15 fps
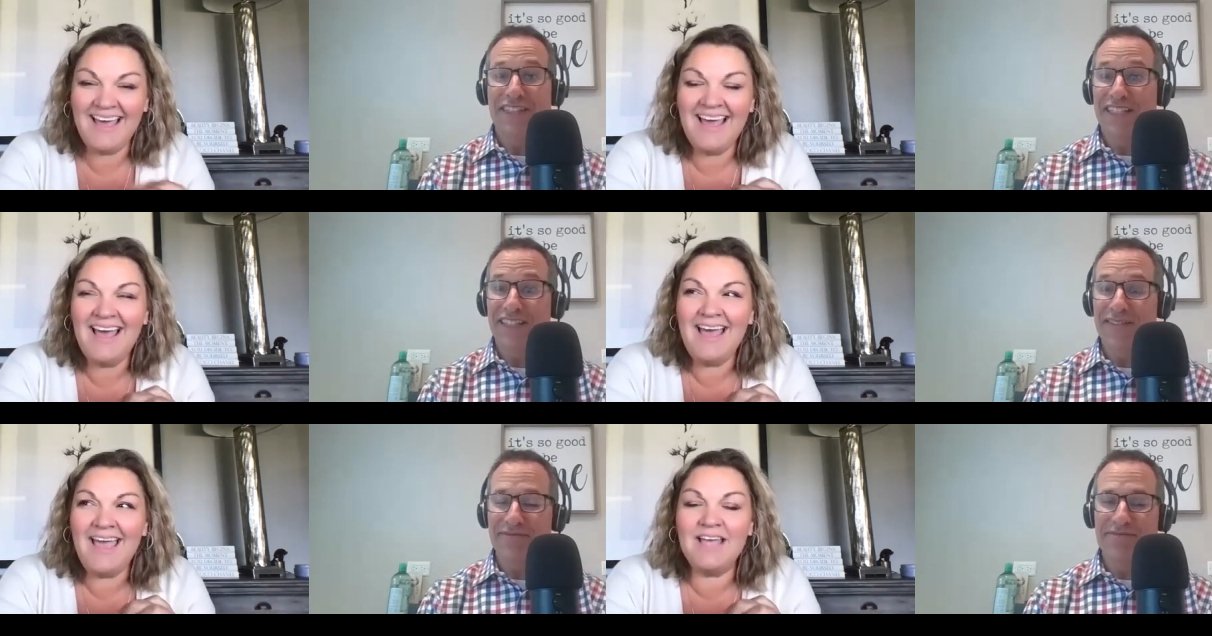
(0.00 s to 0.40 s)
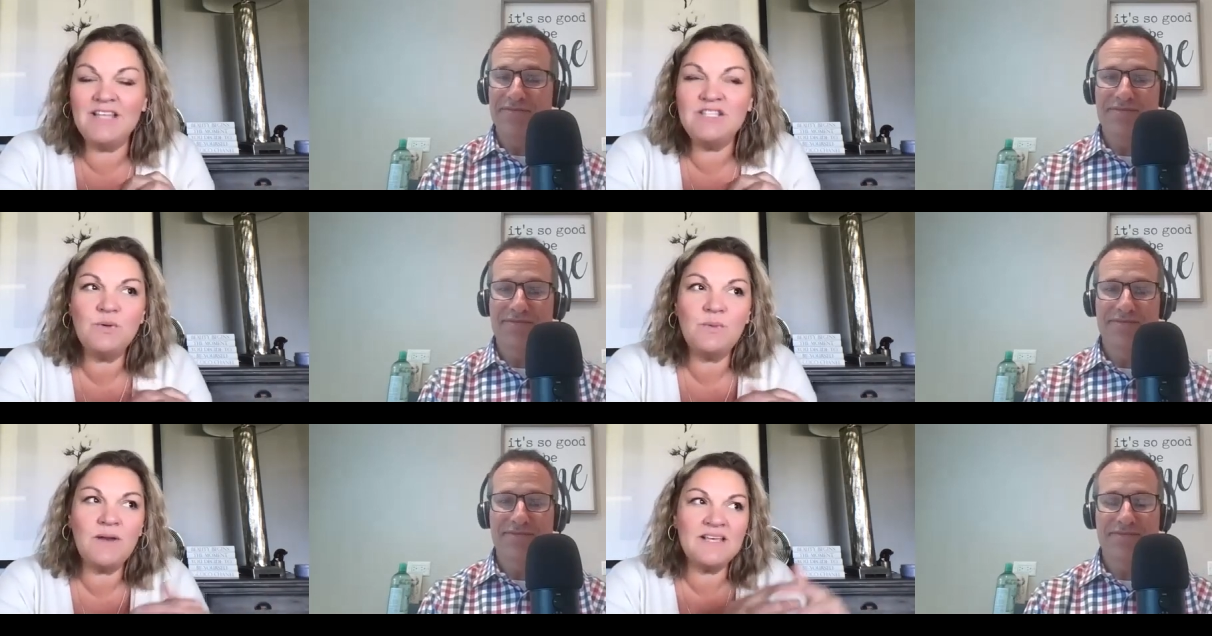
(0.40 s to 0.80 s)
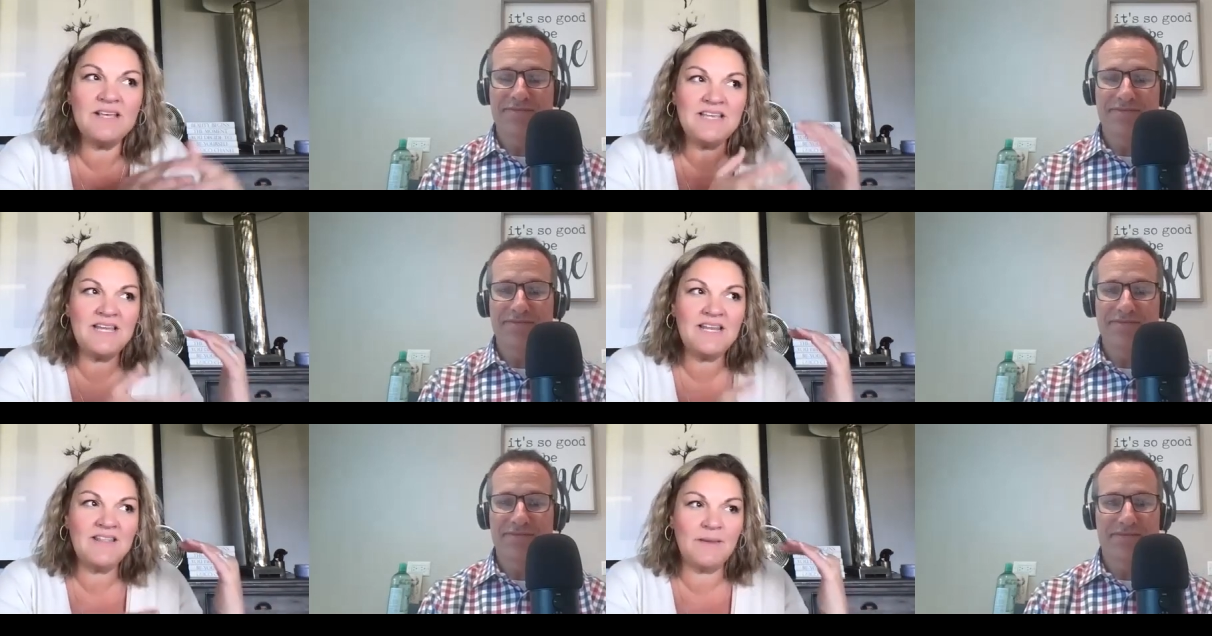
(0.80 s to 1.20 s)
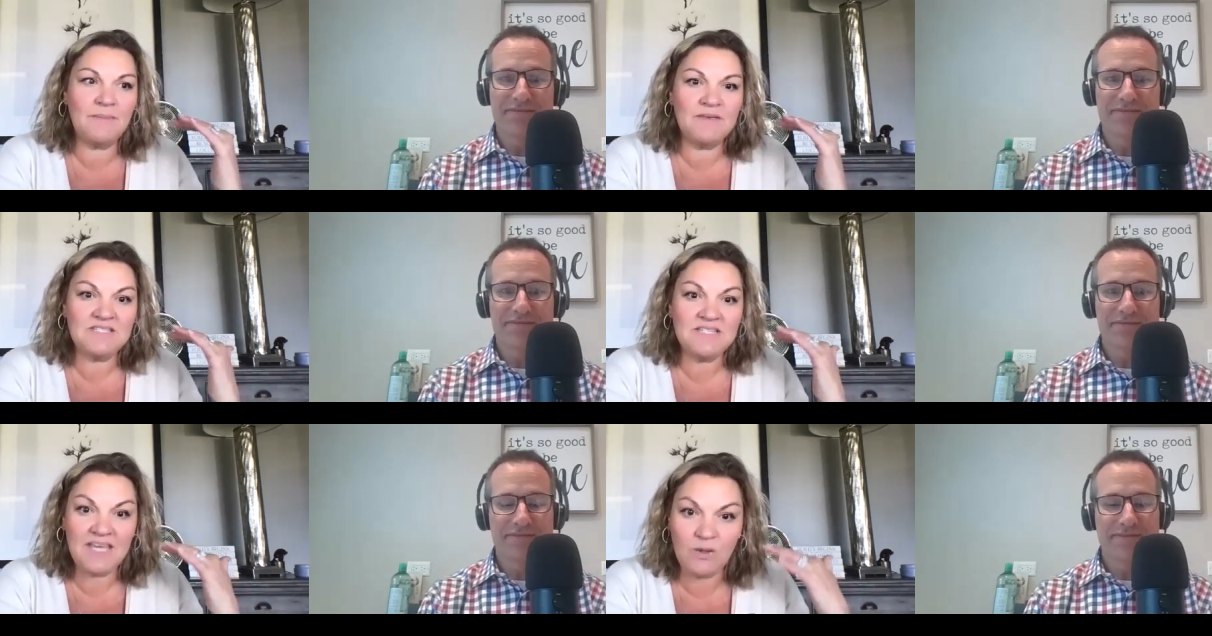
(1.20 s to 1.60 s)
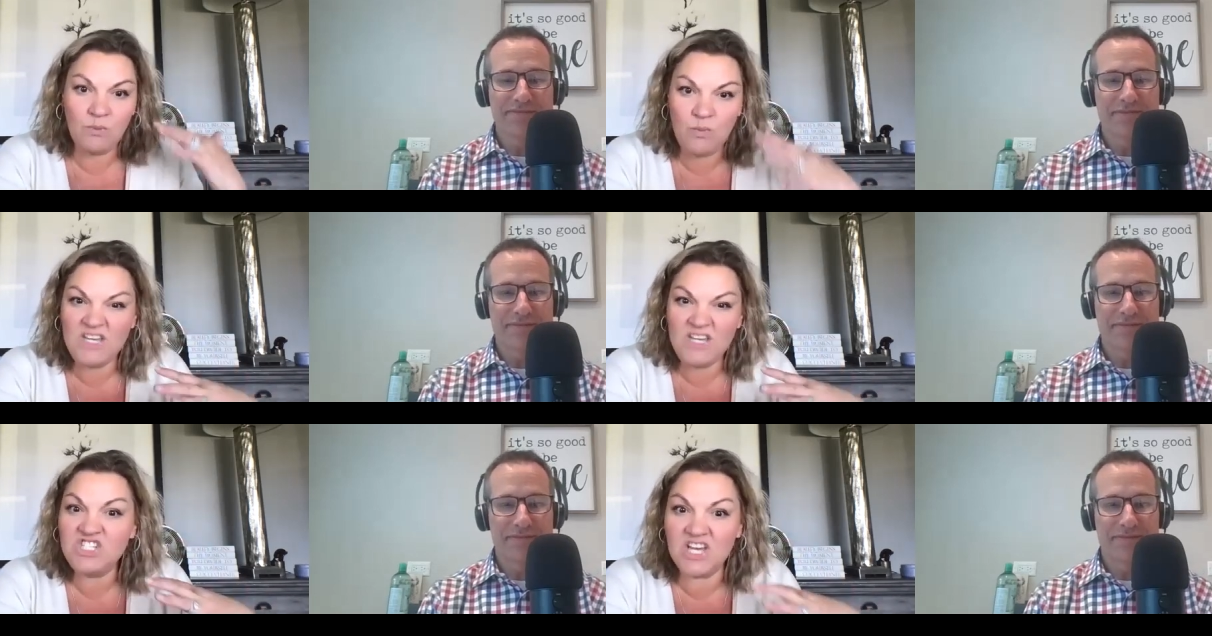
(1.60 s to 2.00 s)
Speaker 1: Yeah. I say to them is, can
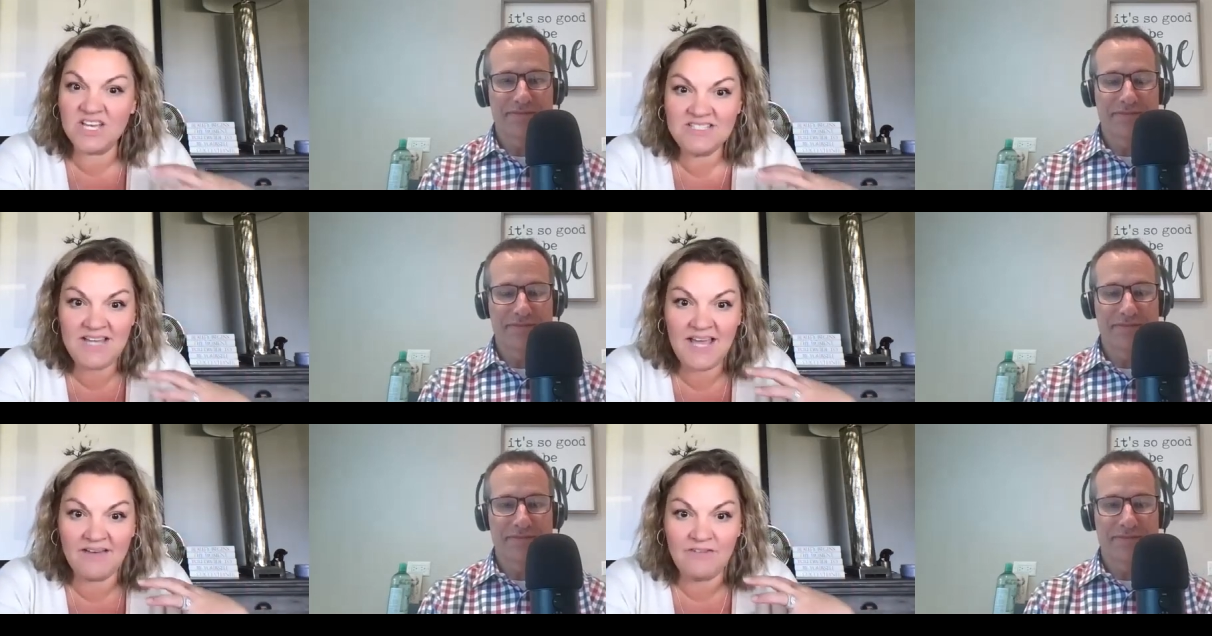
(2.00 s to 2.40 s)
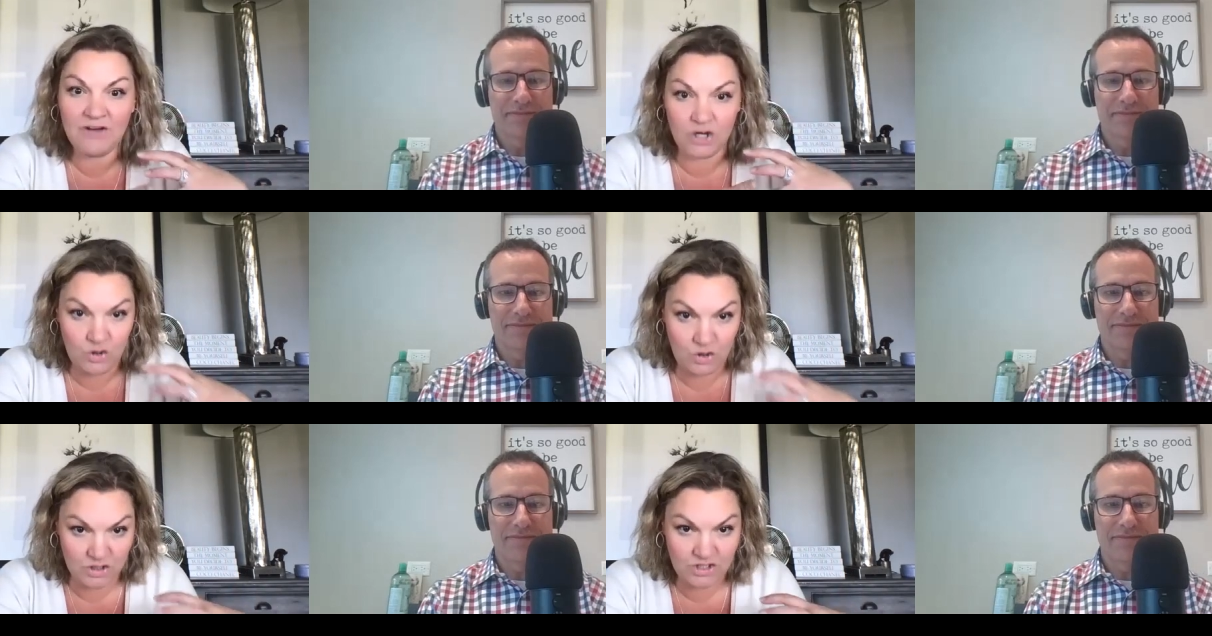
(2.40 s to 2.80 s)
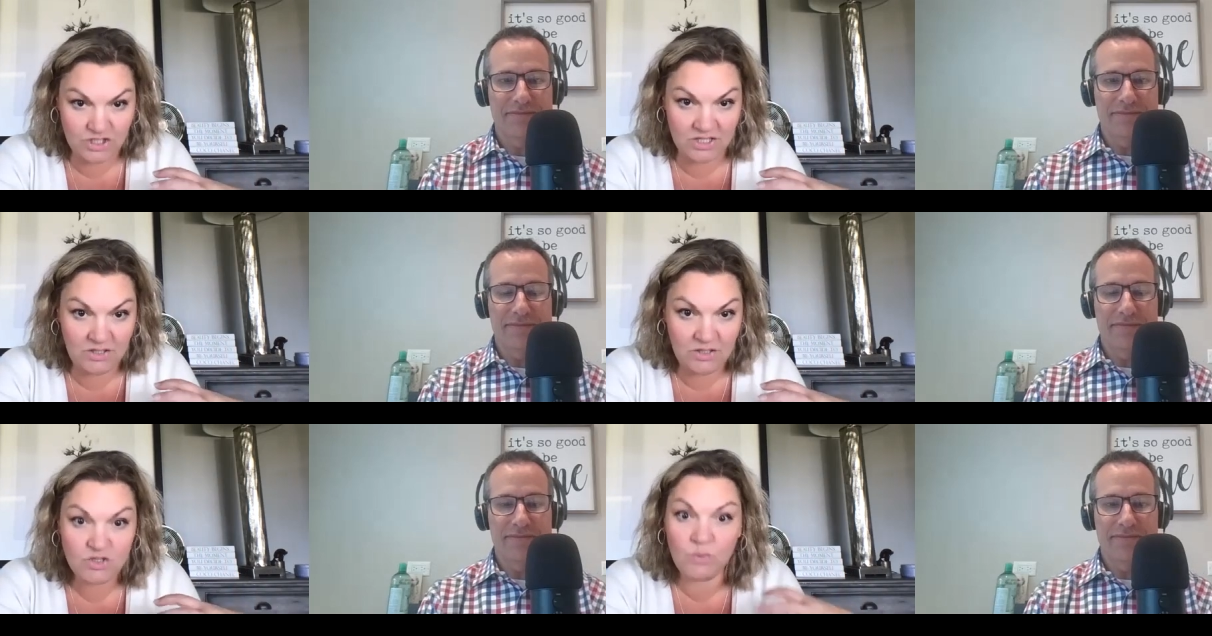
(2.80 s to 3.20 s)
we just have a cushion?